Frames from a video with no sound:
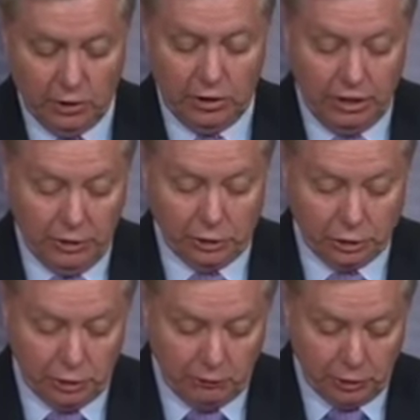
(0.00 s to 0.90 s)
either
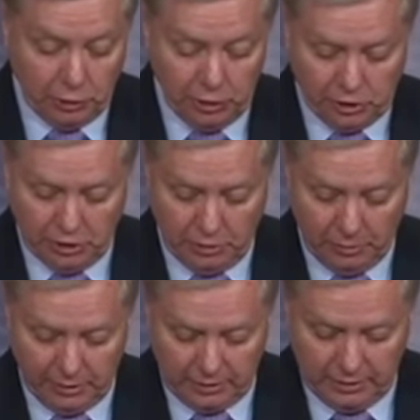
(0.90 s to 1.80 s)
serve two years in the
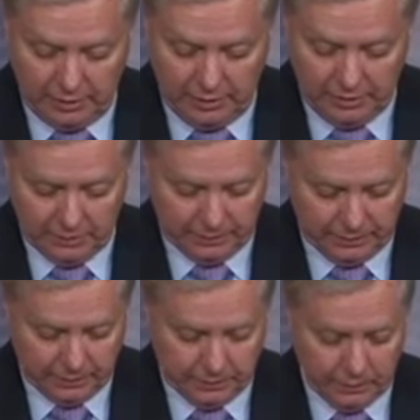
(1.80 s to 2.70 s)
military
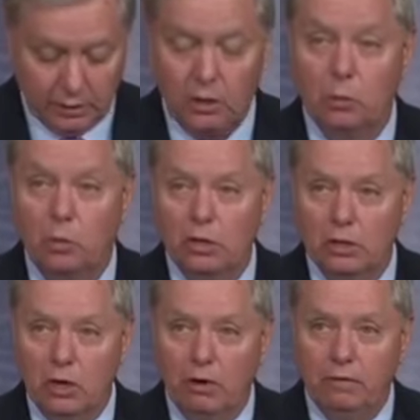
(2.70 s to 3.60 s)
or work
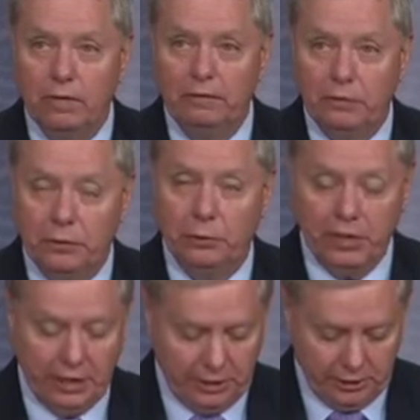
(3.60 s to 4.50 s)
lawfully for
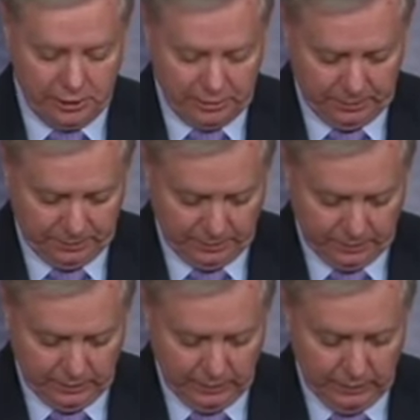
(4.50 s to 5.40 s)
three years,
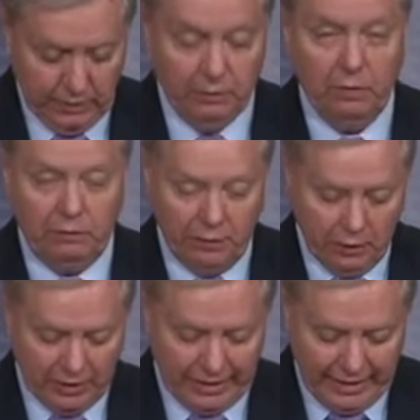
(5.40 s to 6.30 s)

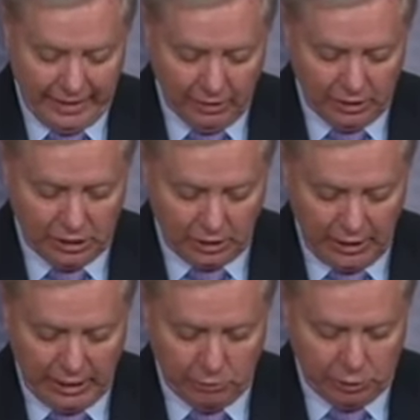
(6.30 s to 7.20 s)
fulfill an English
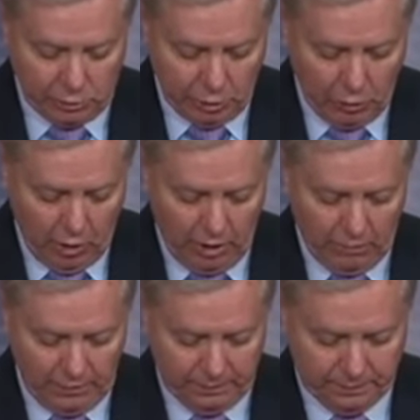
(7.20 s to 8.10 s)
language
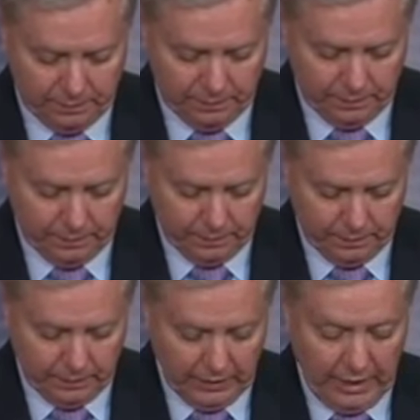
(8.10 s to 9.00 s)
requirement,
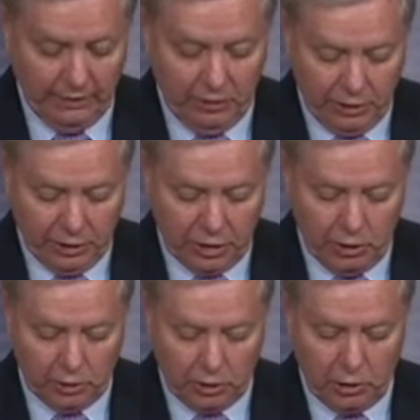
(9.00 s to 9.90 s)
have
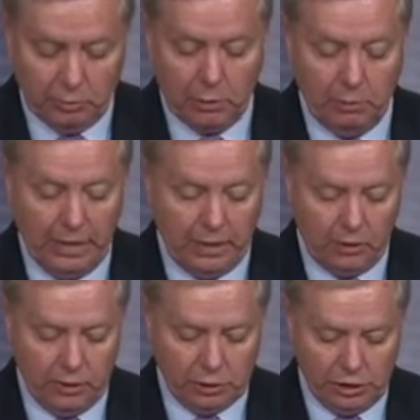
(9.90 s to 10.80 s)
undergone a criminal
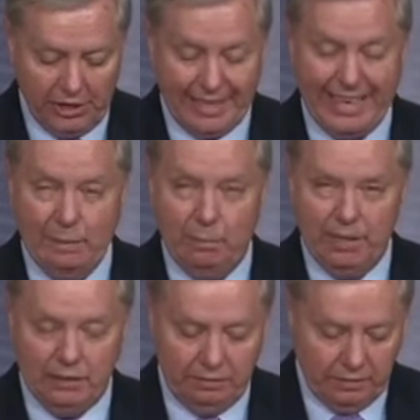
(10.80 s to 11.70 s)
background check and
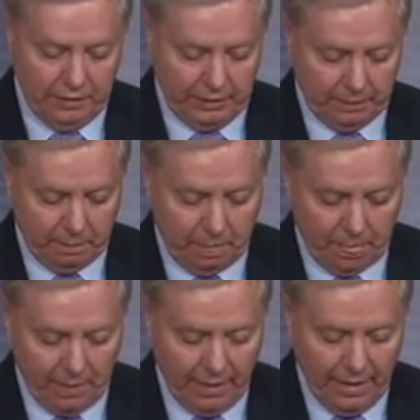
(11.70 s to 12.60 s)
paid a fee.
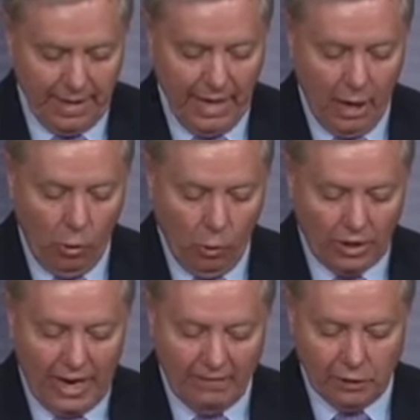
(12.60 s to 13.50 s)

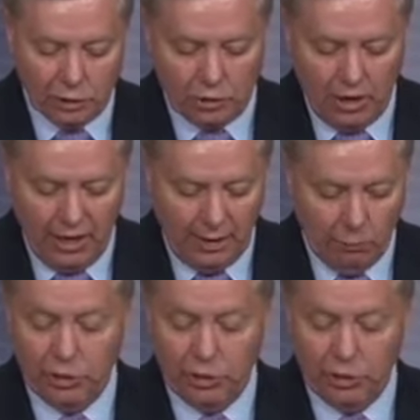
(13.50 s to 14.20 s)
What I've described would